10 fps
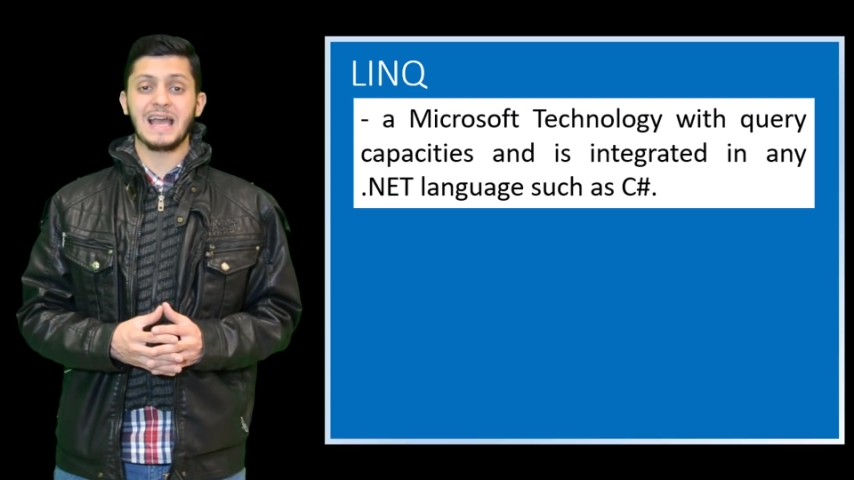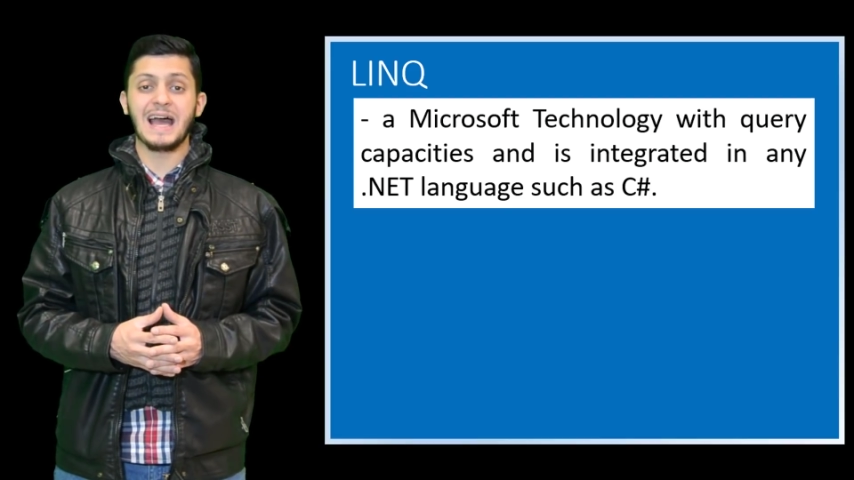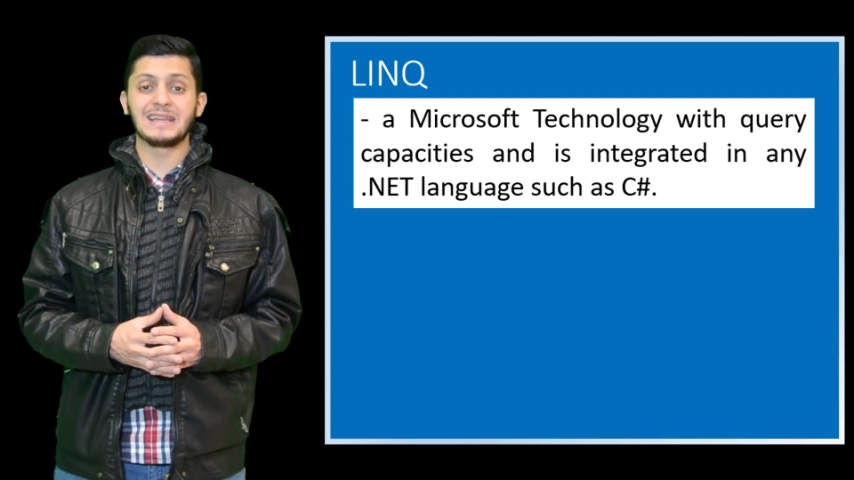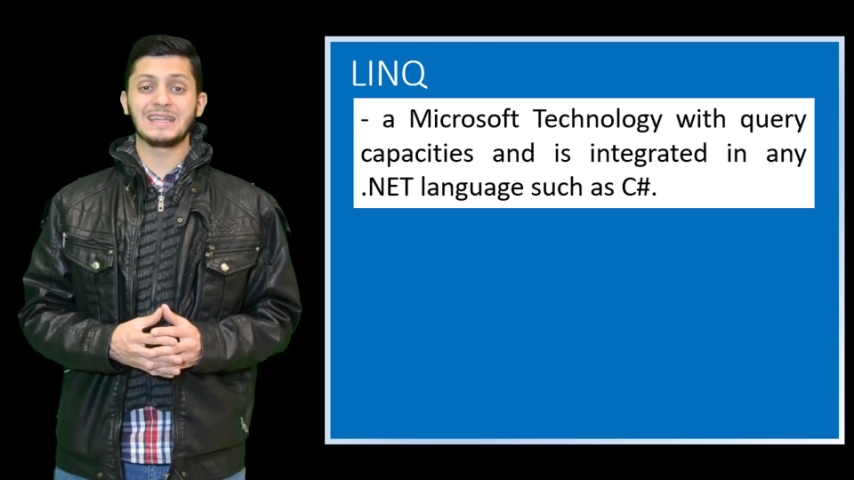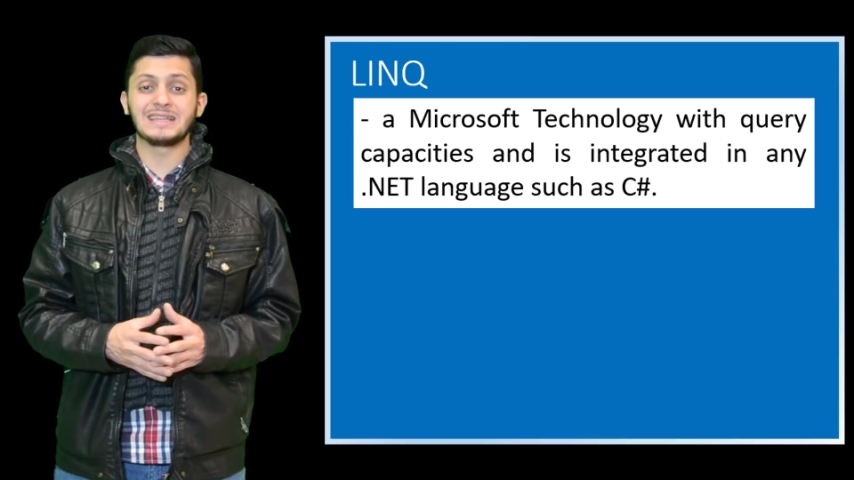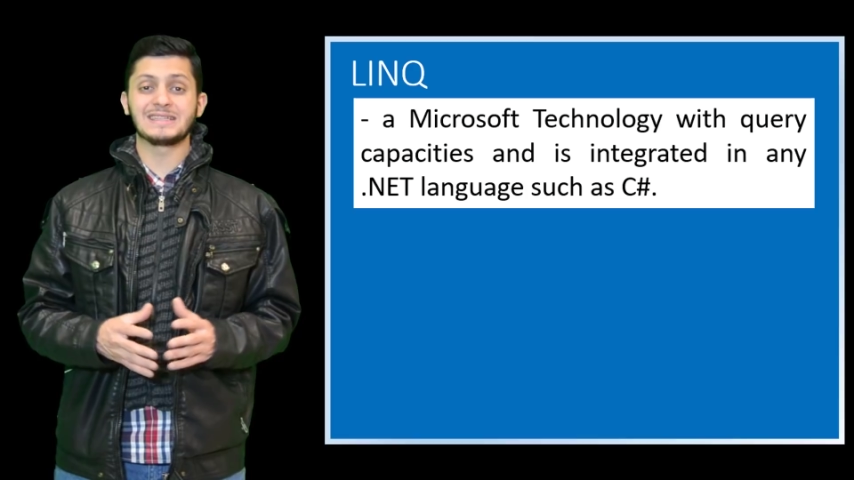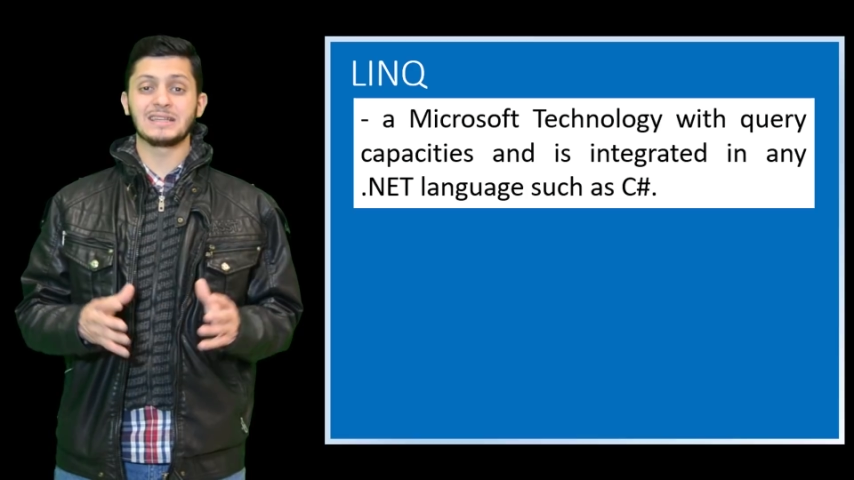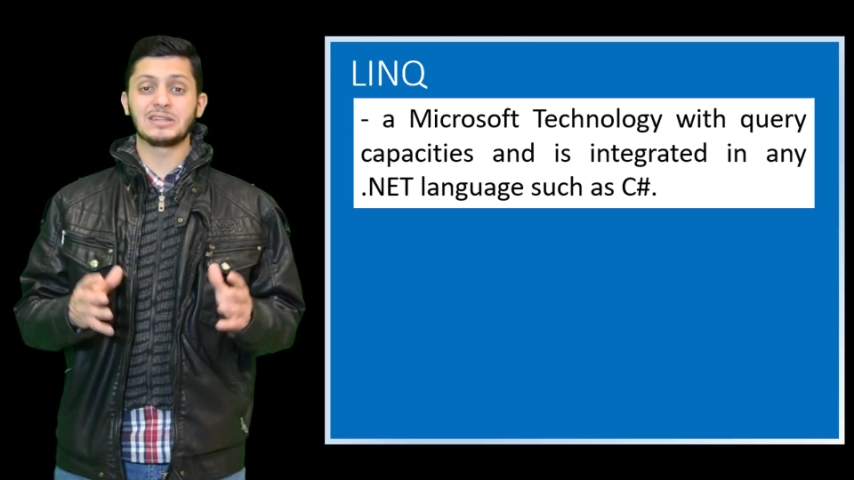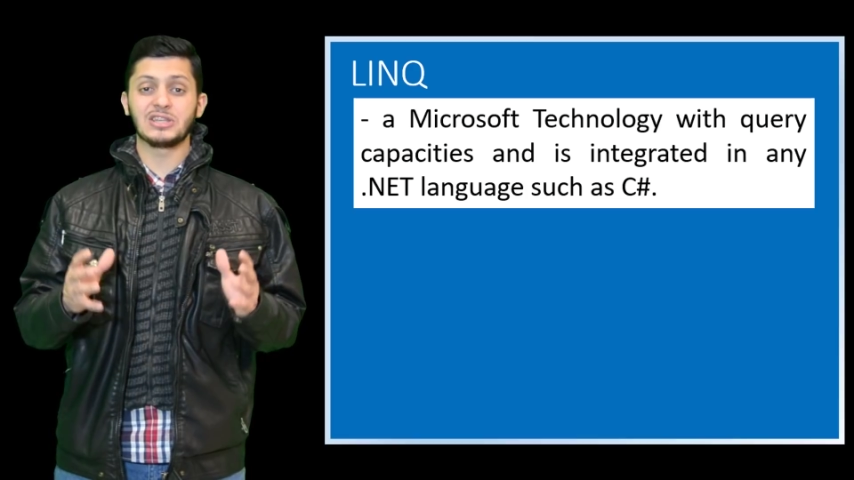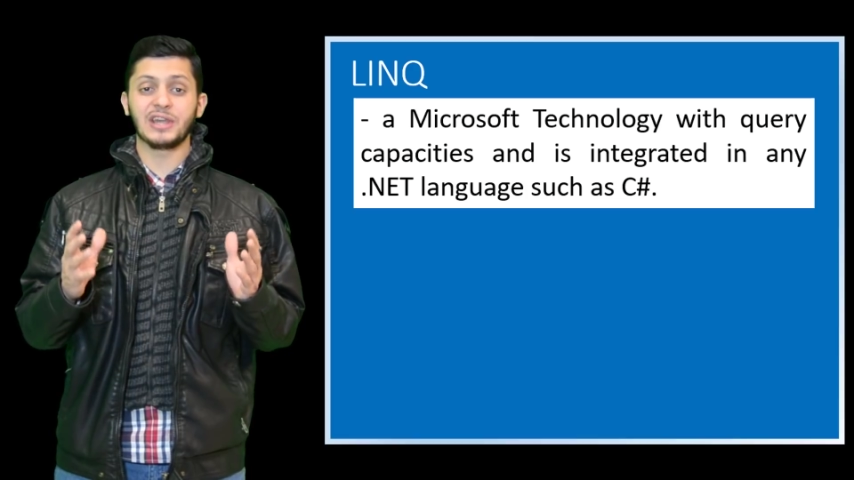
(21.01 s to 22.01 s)
and it's
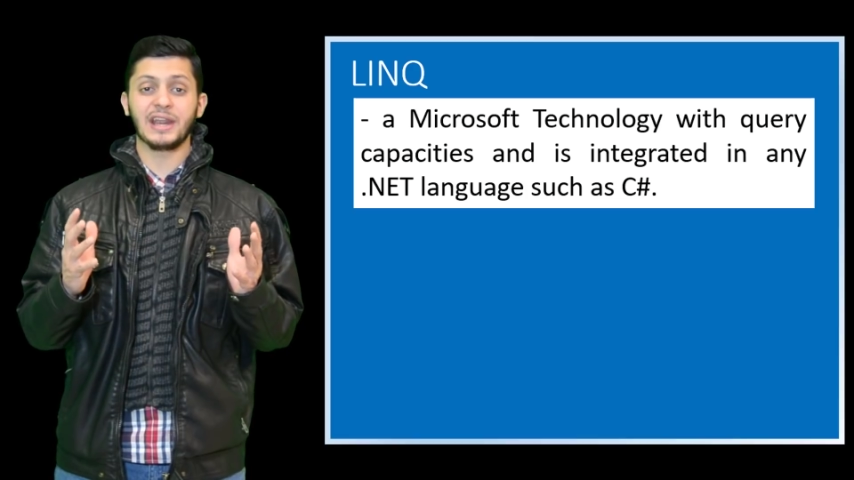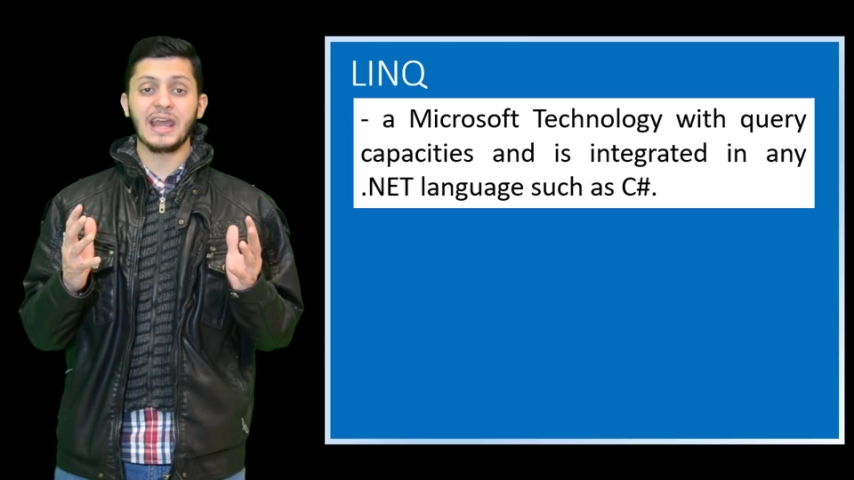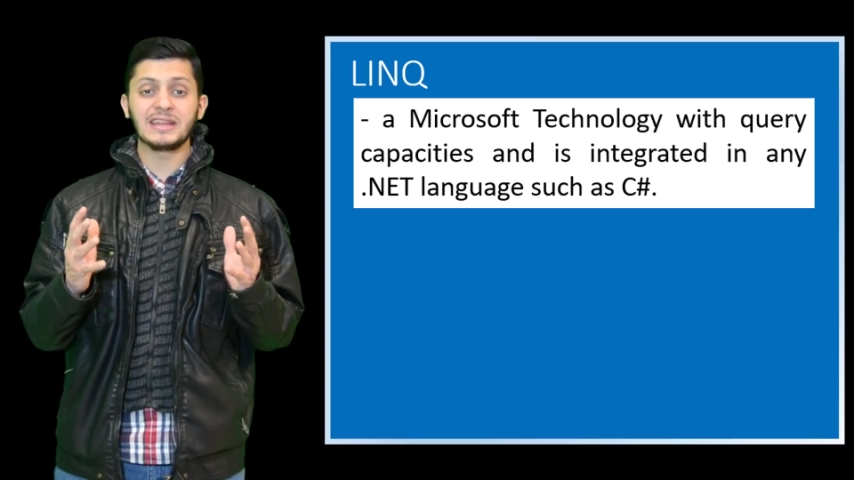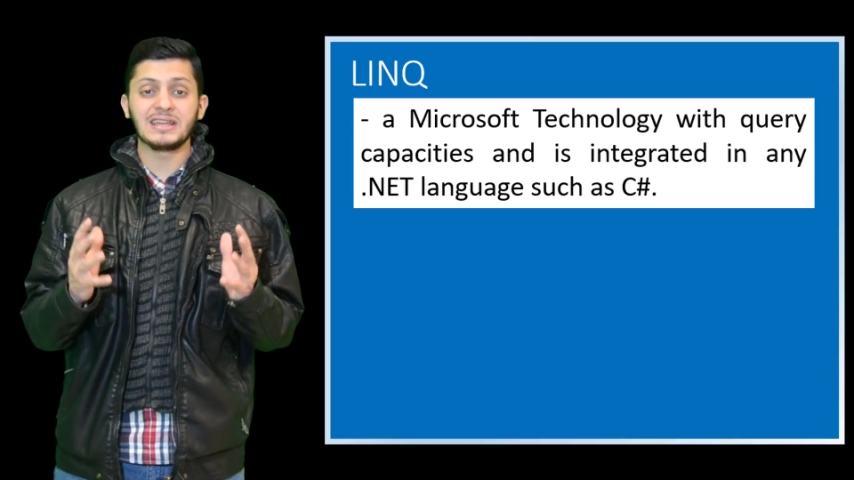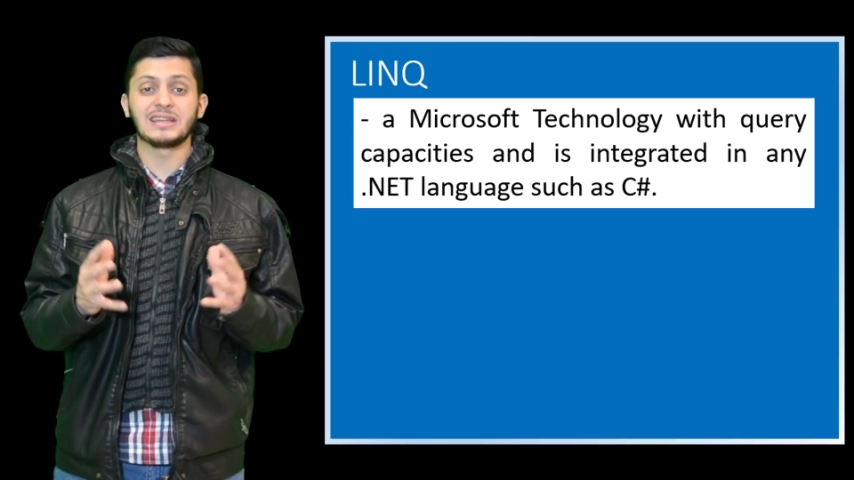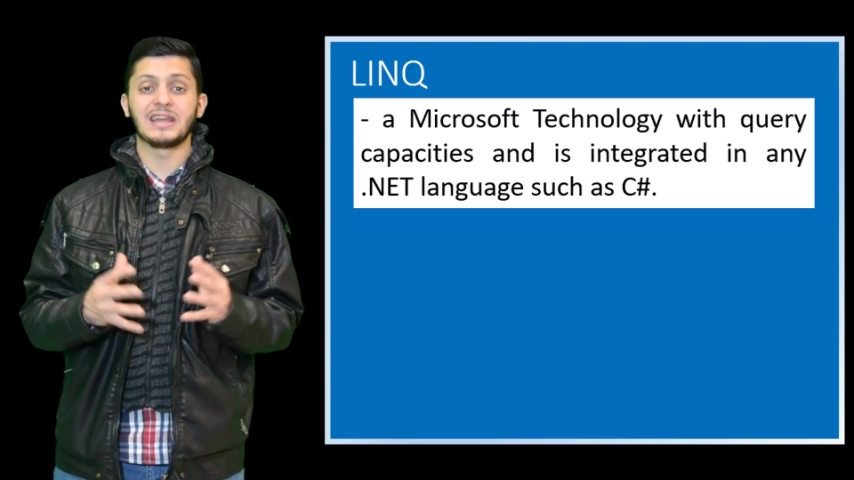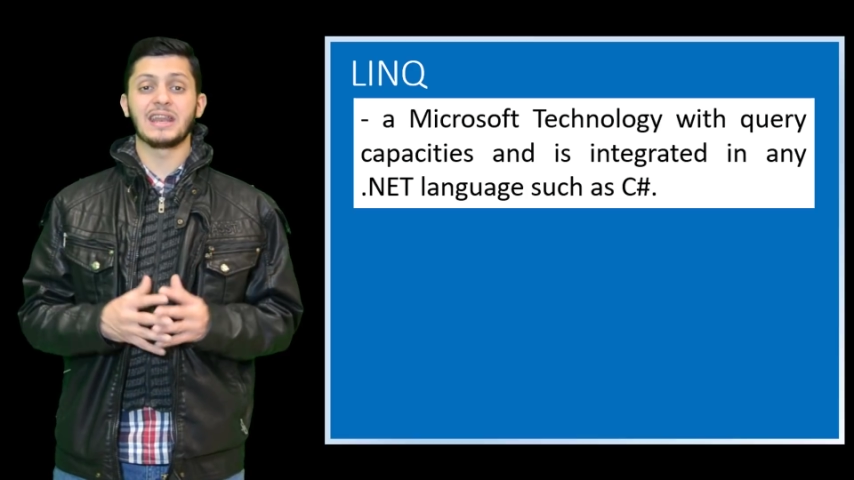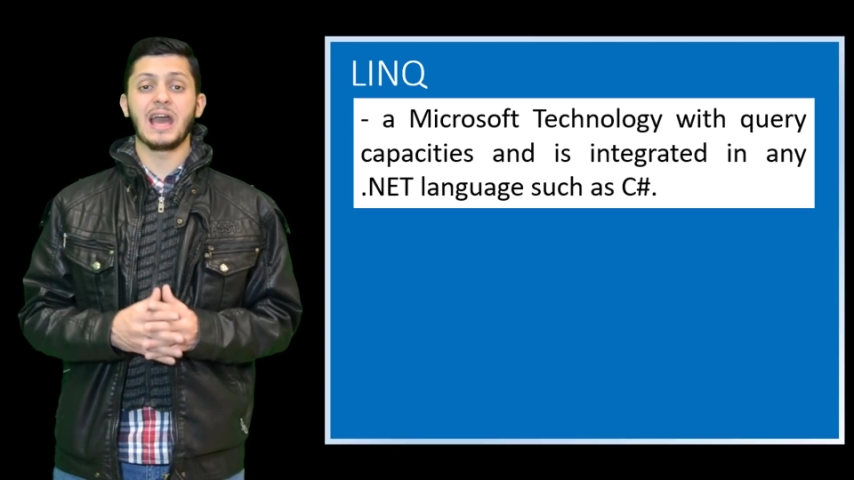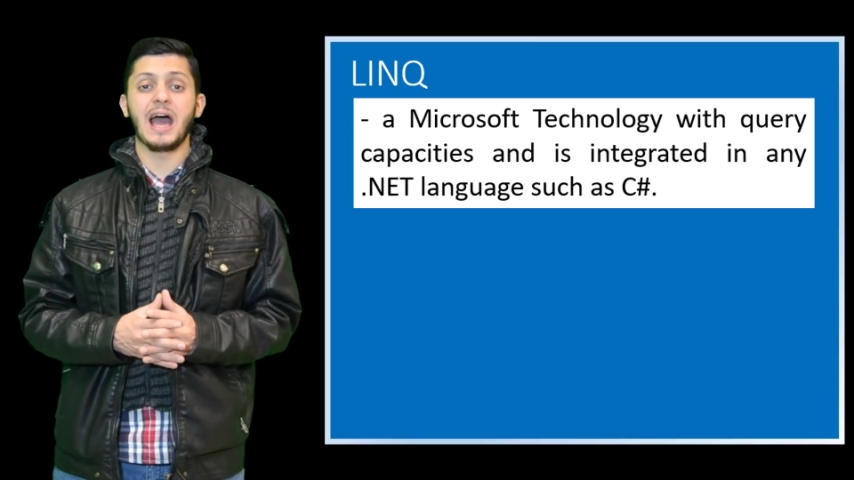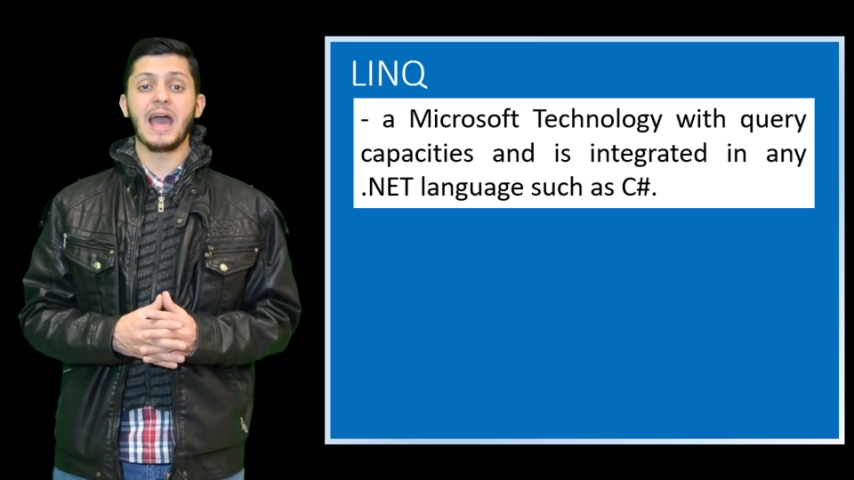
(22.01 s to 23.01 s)
integrated in